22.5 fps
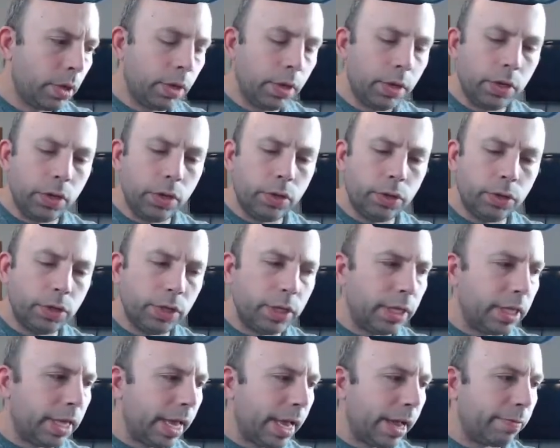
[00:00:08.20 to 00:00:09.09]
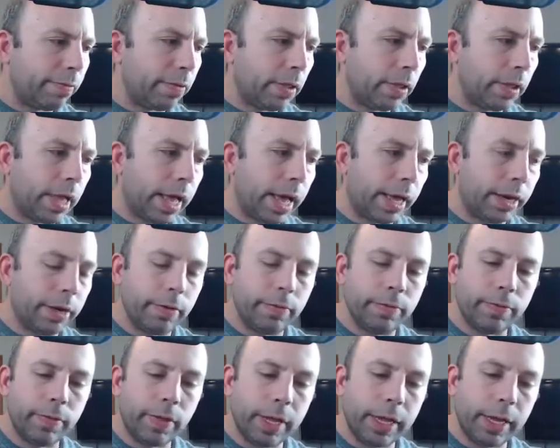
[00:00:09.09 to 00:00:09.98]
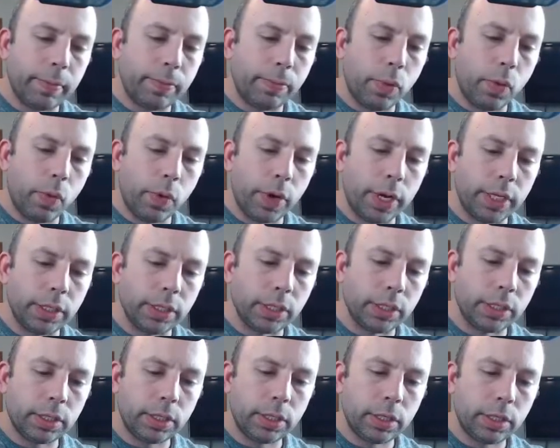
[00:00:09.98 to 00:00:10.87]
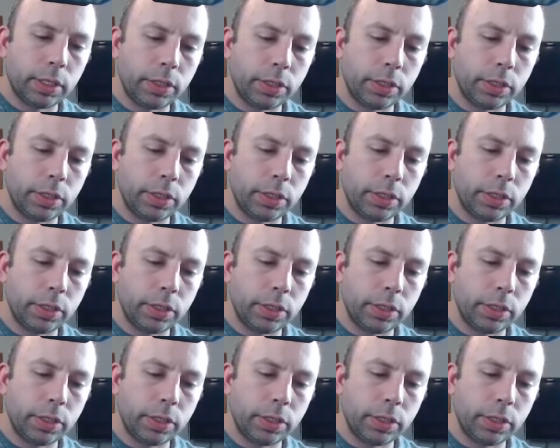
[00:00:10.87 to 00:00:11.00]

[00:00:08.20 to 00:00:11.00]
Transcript: usually they have a lot of like points